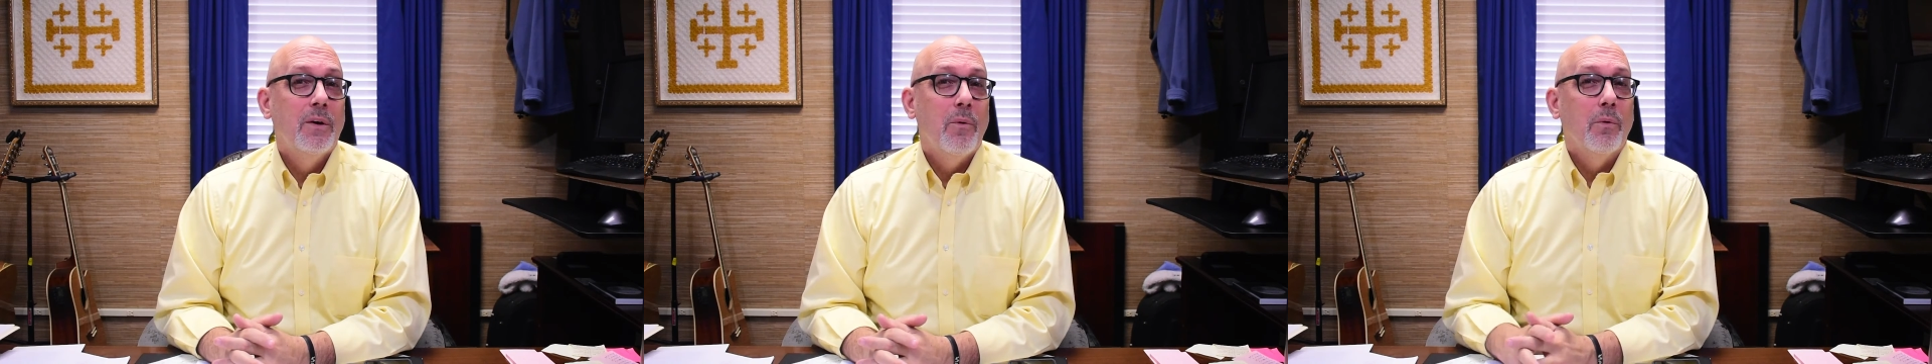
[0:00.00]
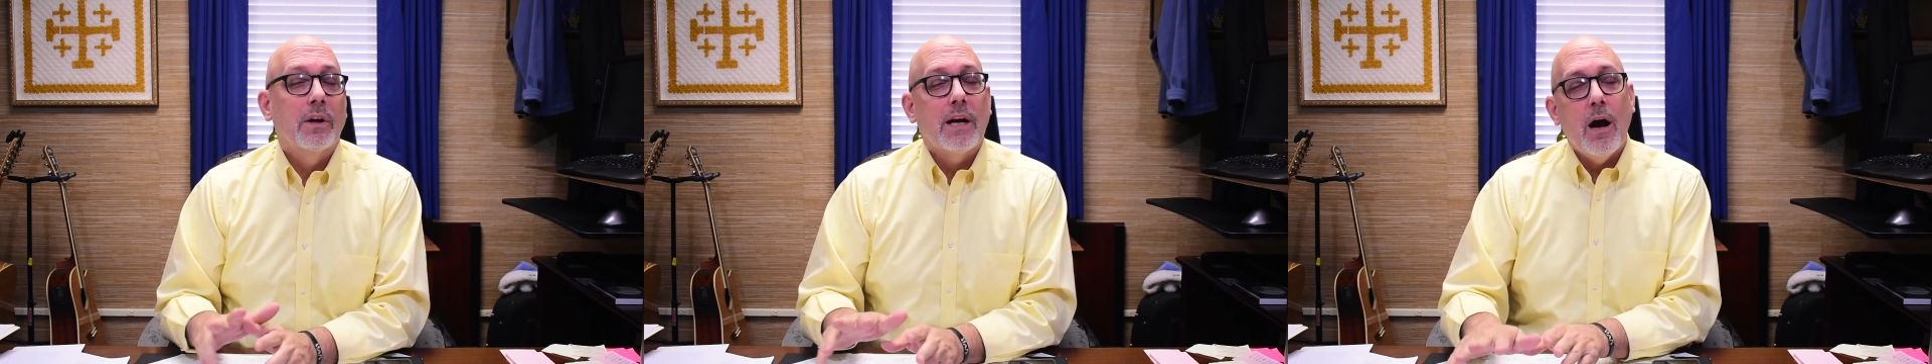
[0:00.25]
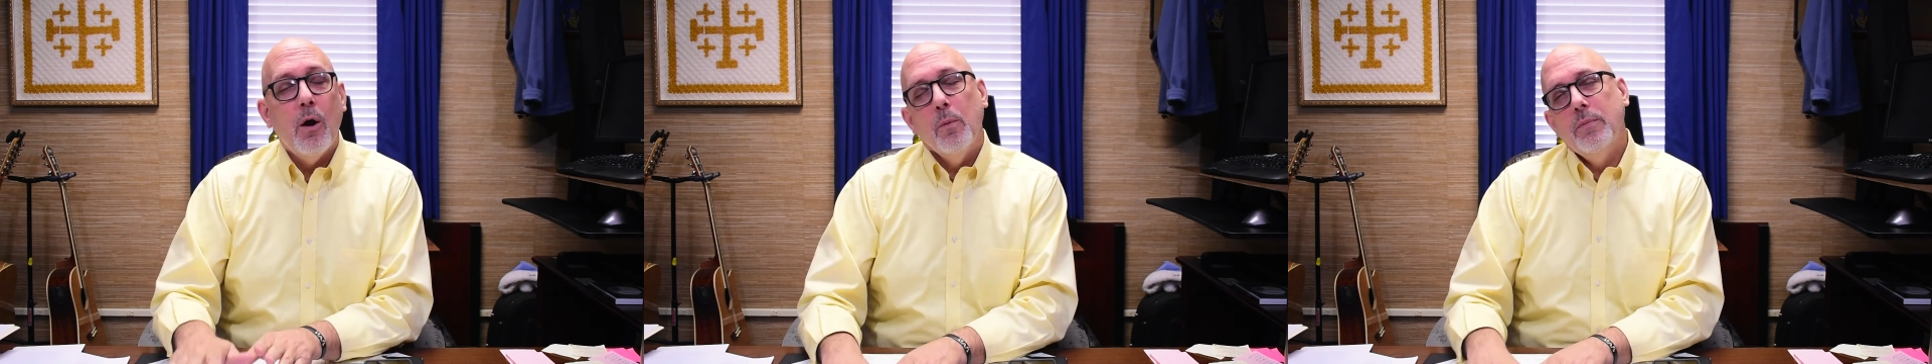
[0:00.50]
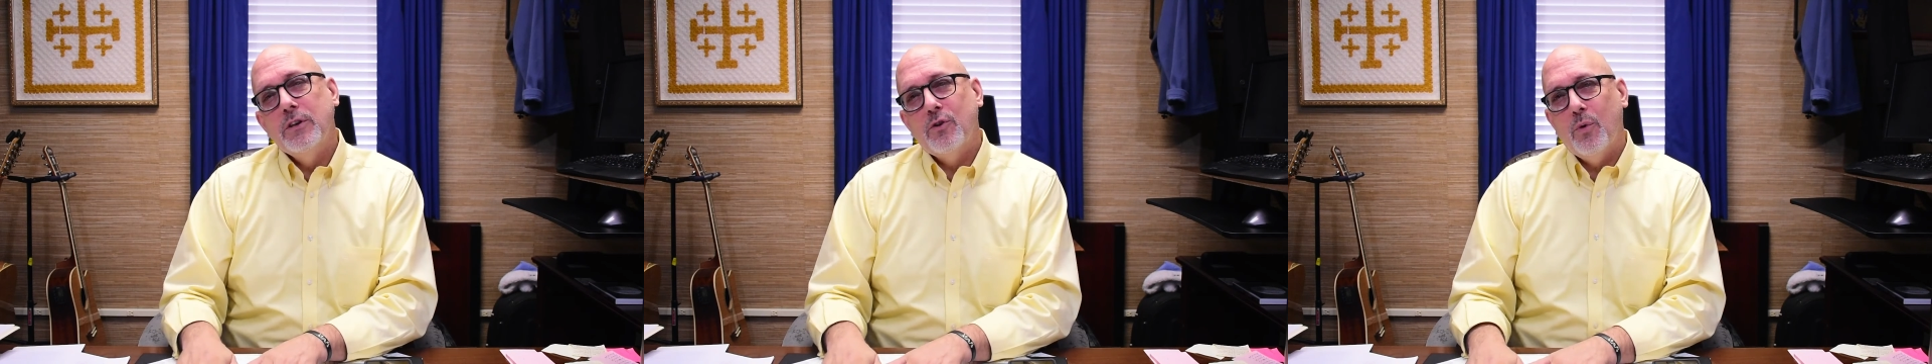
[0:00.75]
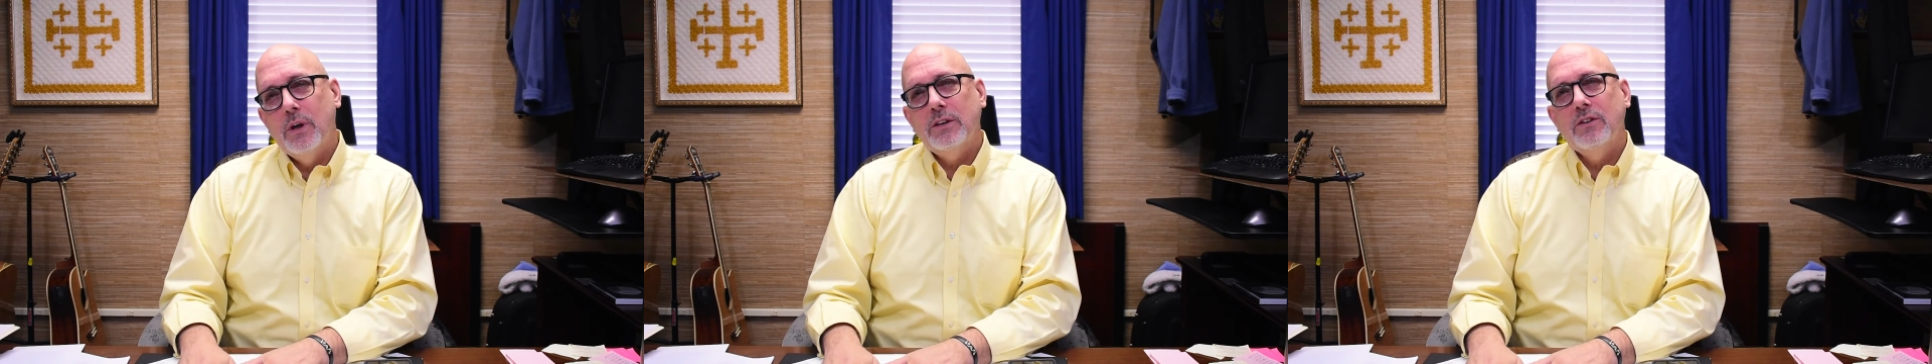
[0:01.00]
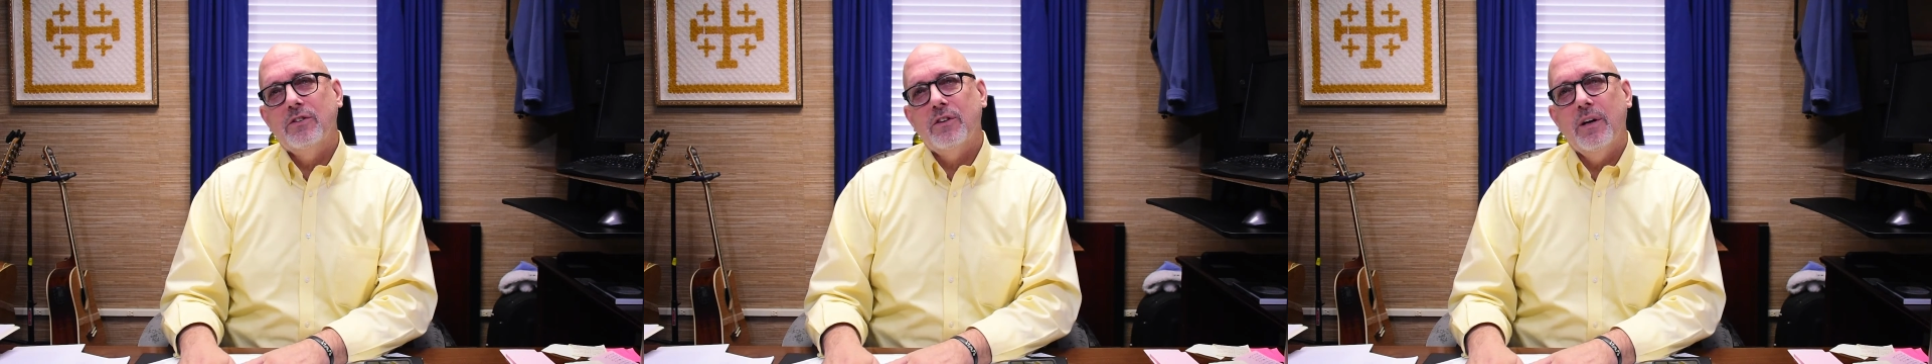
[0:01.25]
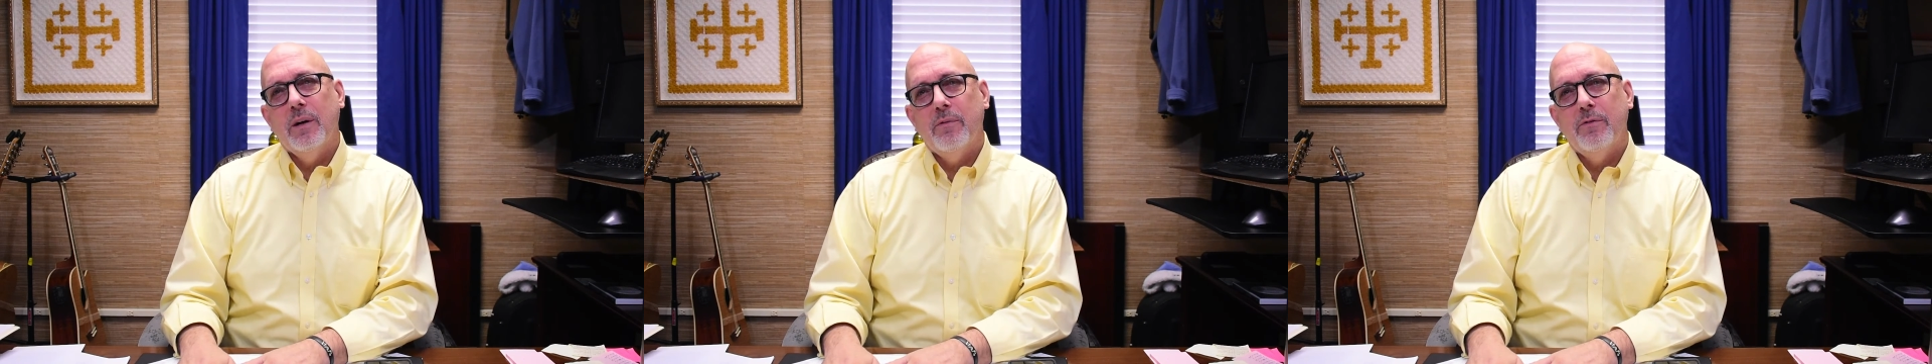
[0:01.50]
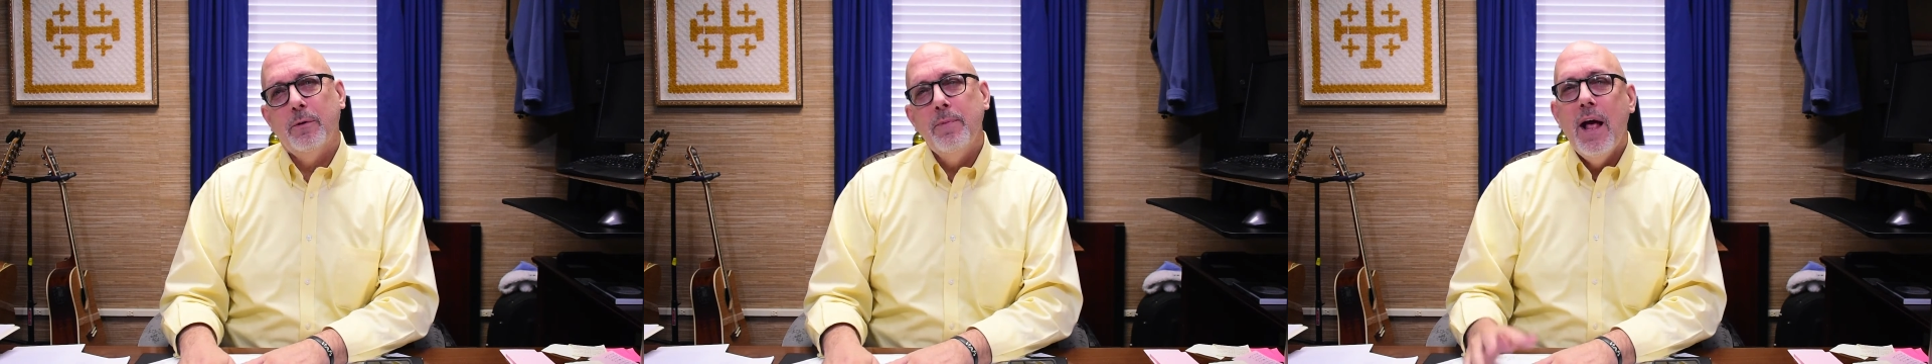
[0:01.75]
Well, look, I hope these questions are
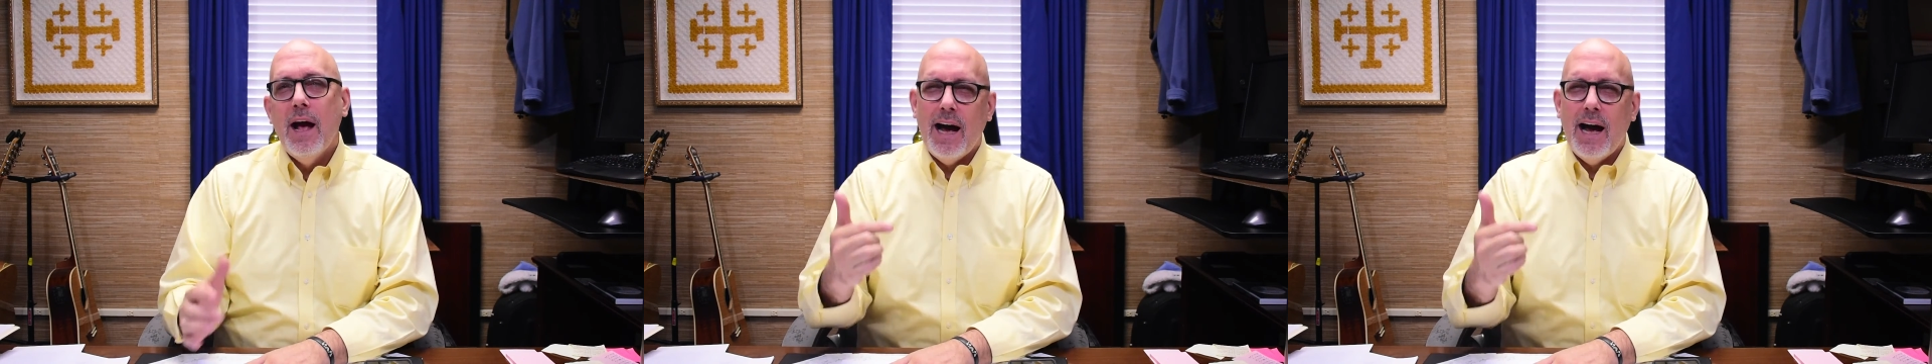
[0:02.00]
helpful.